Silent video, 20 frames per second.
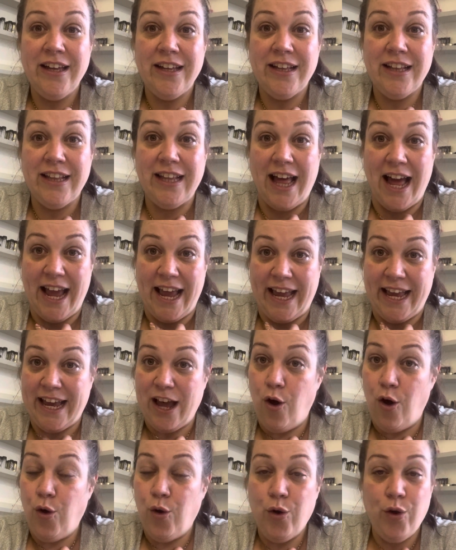
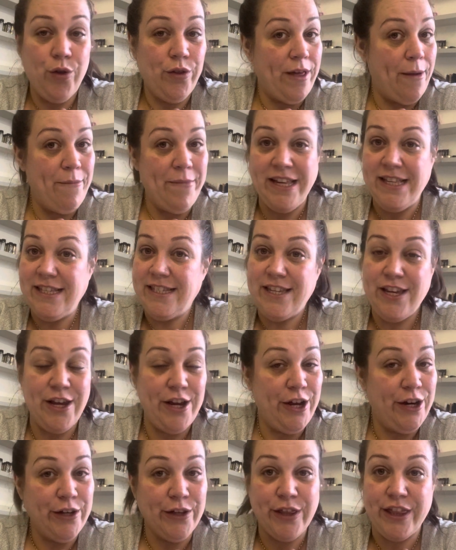like all them
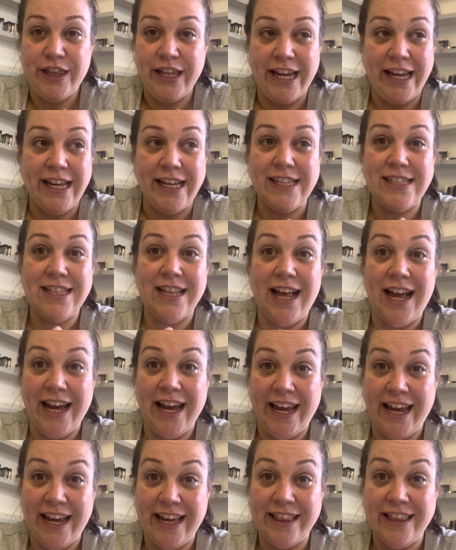internal things,
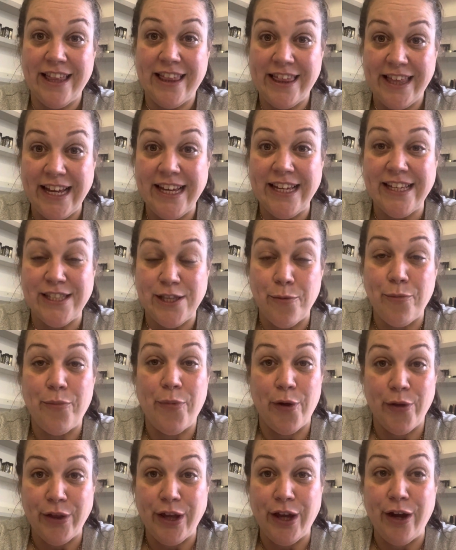like the things that
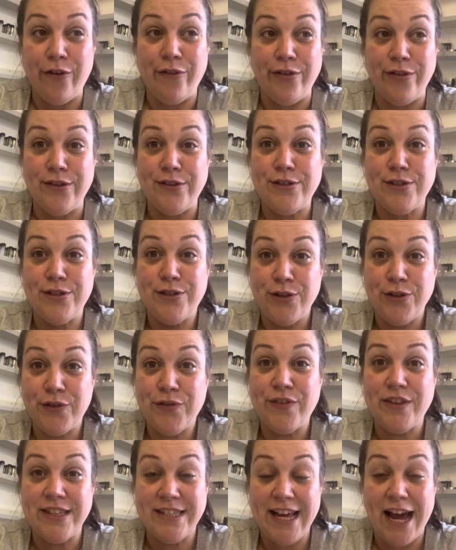bother you and the
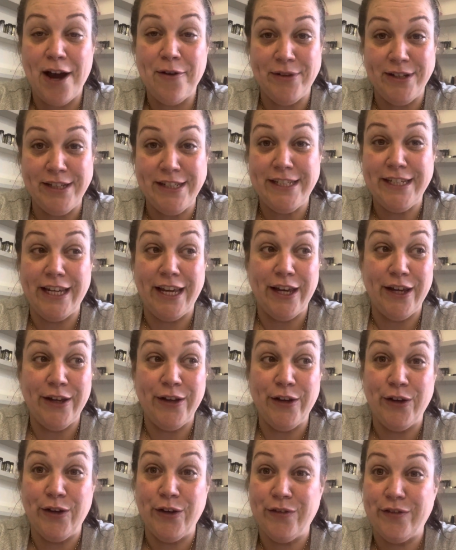stuff that's happened to you
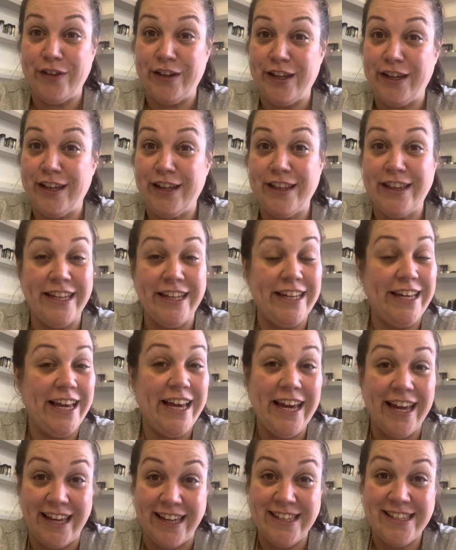over the
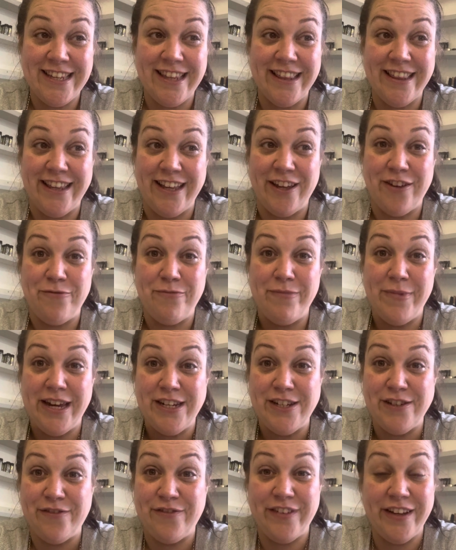years that have
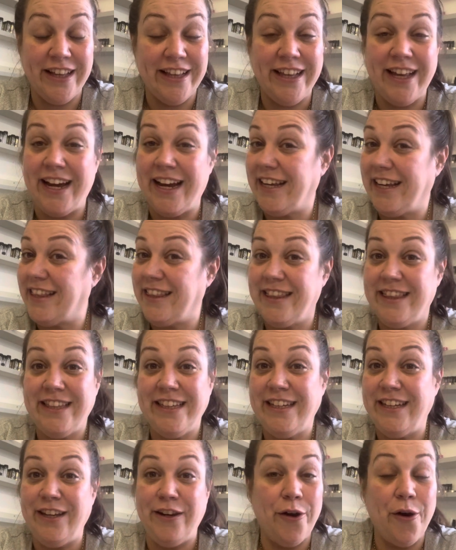made you feel like
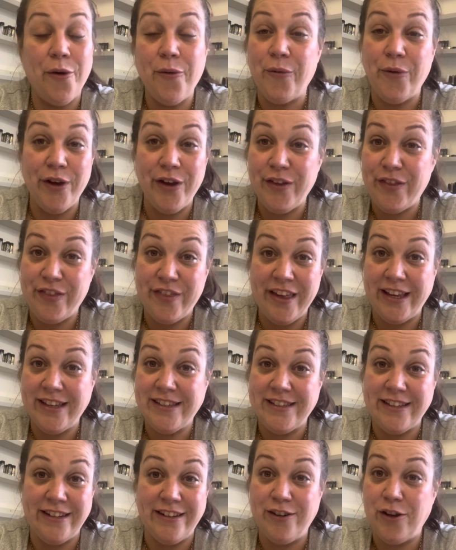you're not worth
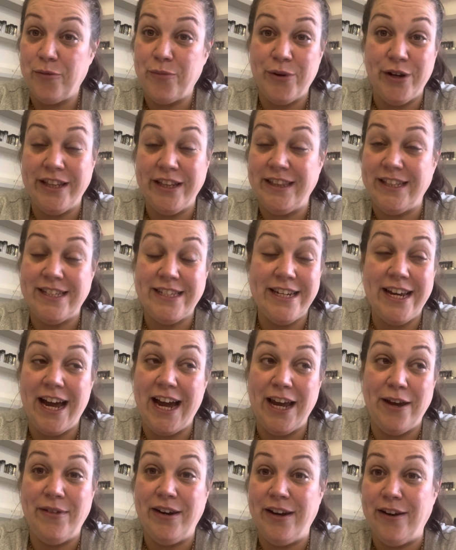this and not putting this
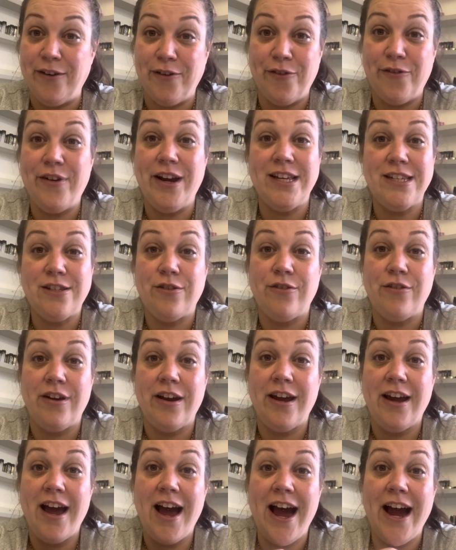time in and not rest for
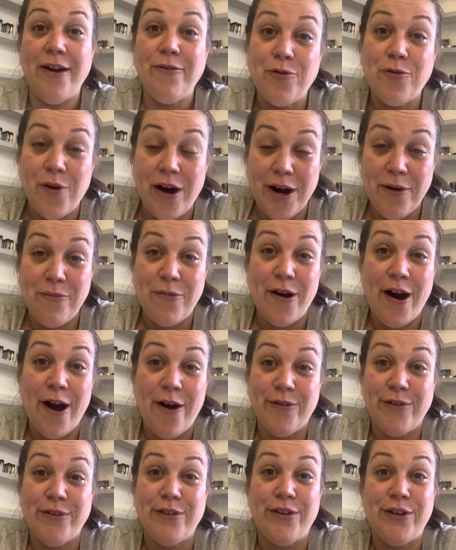it, I'm quite
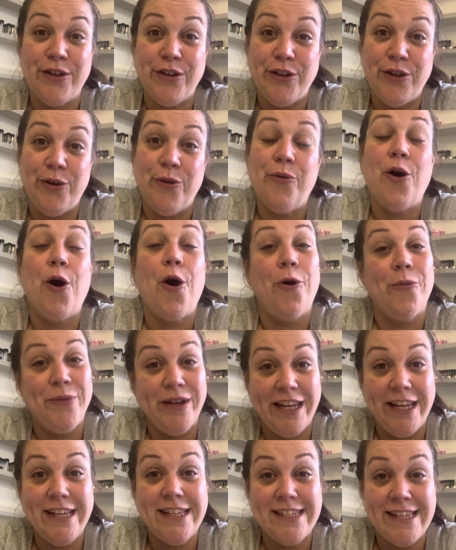proud that you are
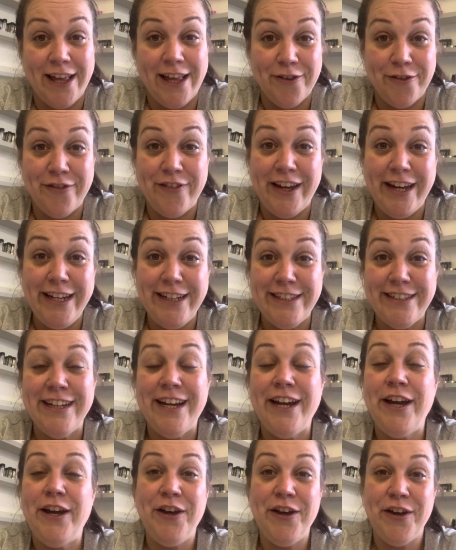being selfish
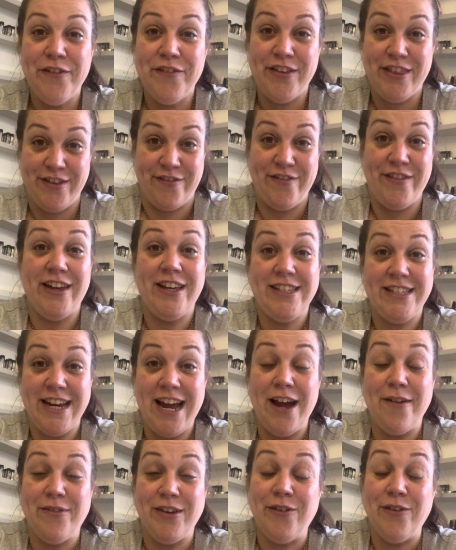for the first
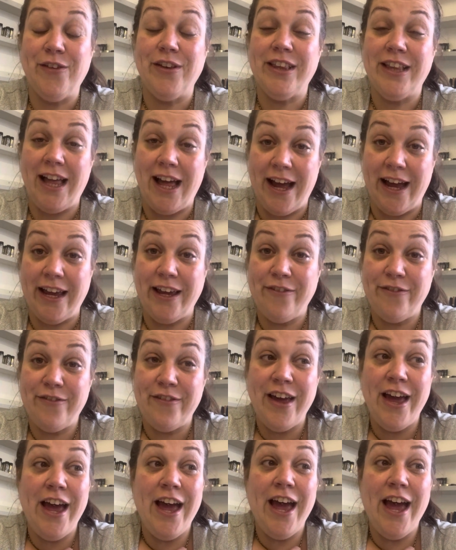time in your life
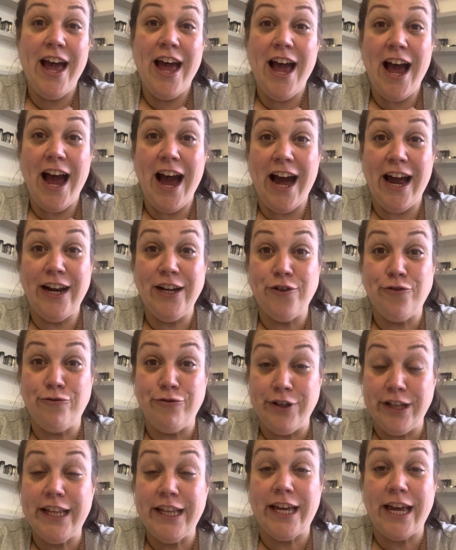and
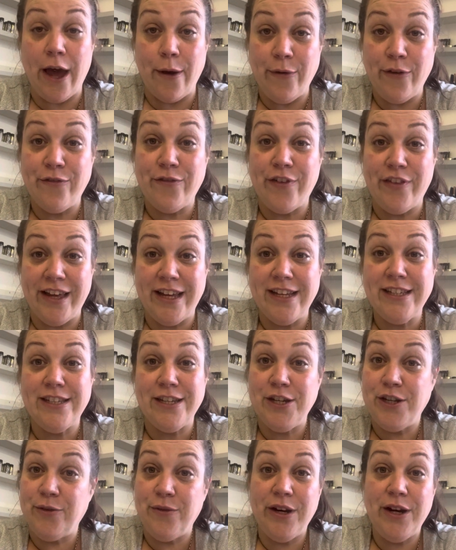really going for this
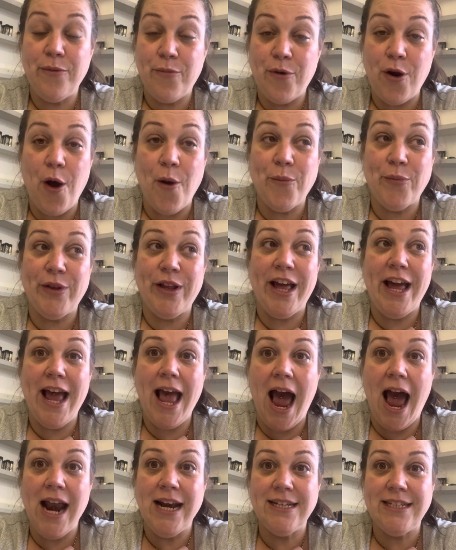and doing it properly,
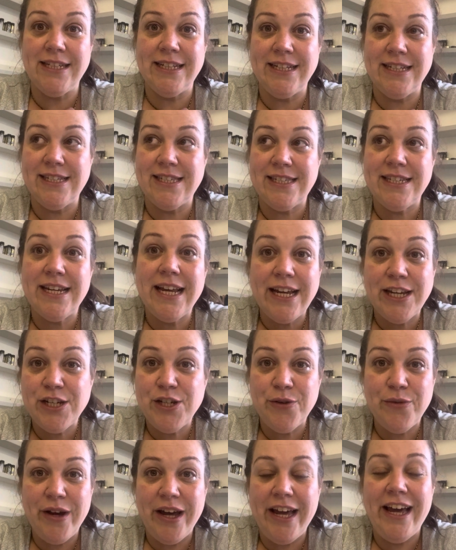and that you stick
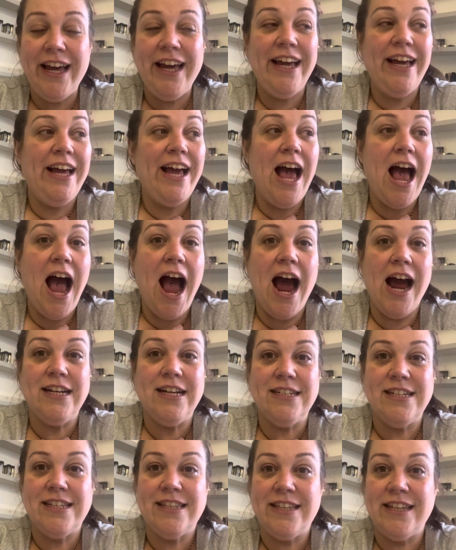to it
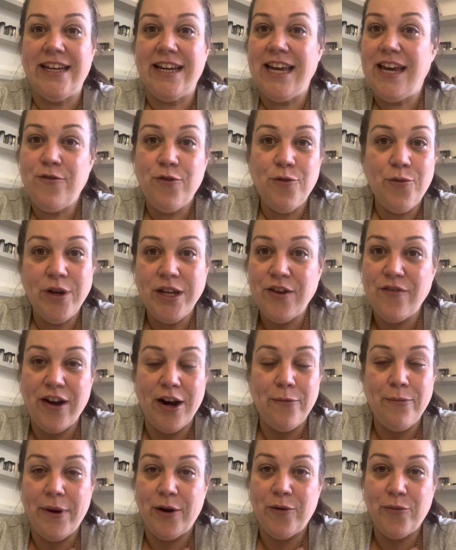and that even when you've
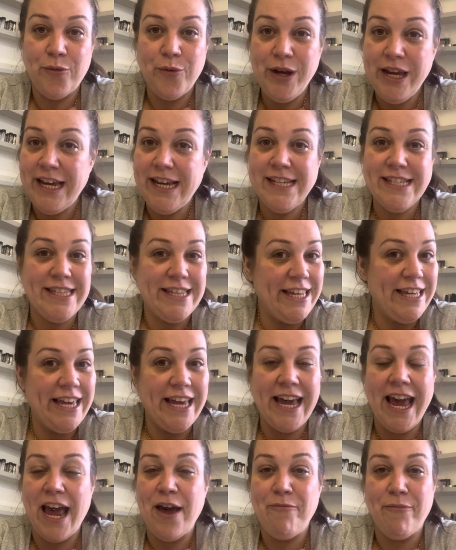had bad weeks that you're
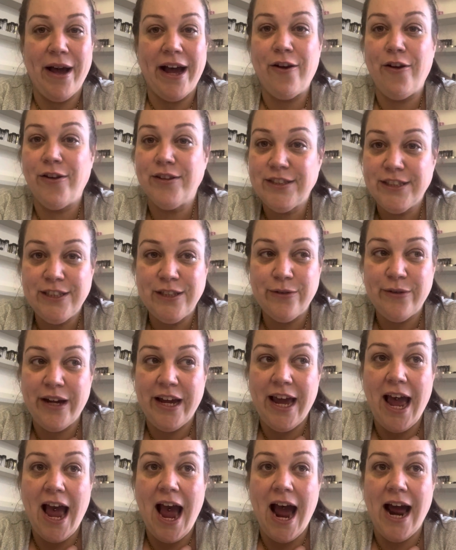getting back onto
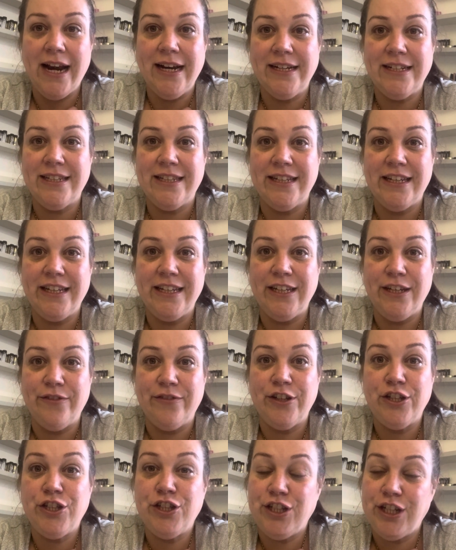it and that you've
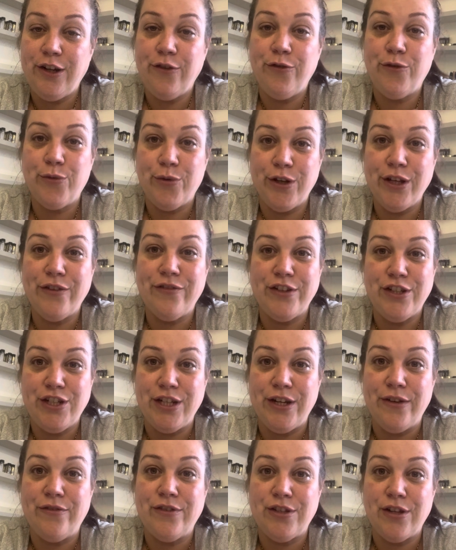achieved what you've
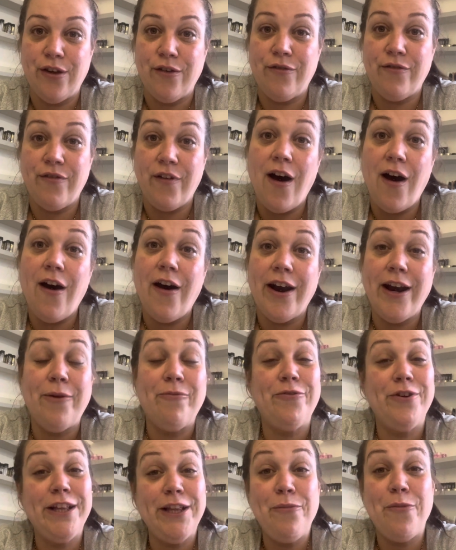achieved so far. And
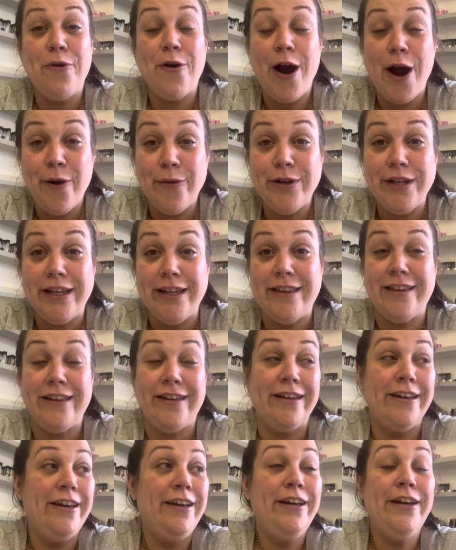I'm really proud of you that